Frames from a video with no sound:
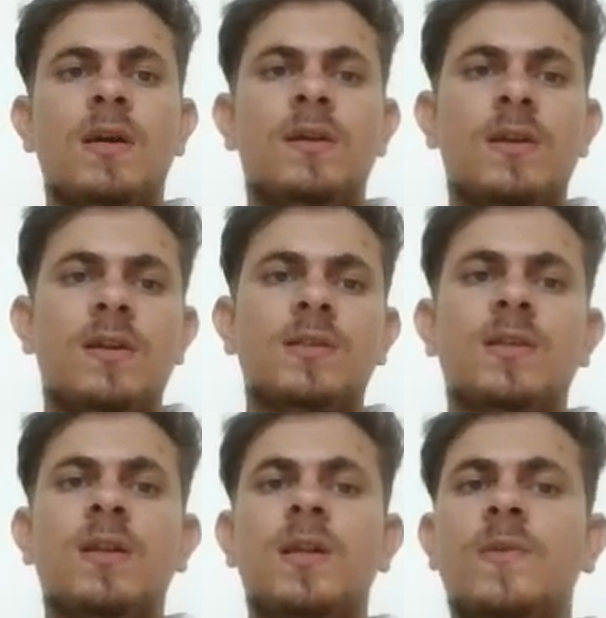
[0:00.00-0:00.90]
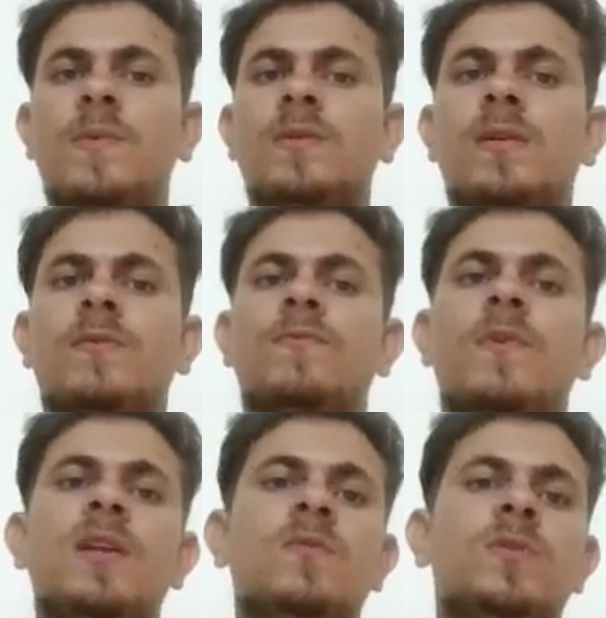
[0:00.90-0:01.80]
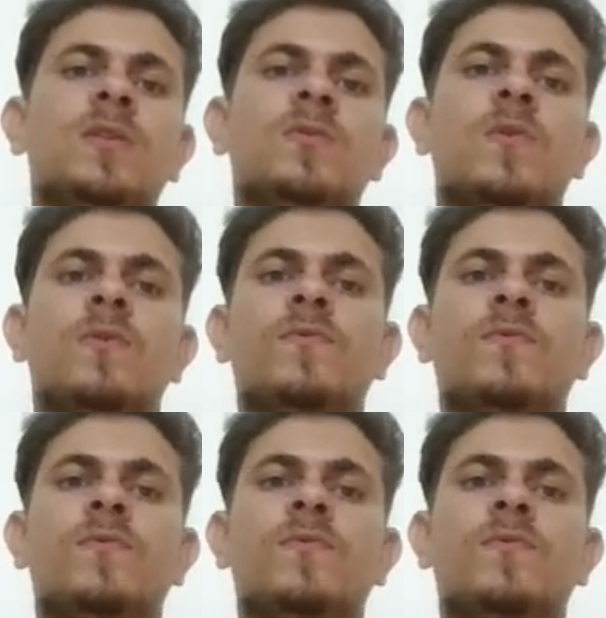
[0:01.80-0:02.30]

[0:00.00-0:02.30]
and traditional animation while using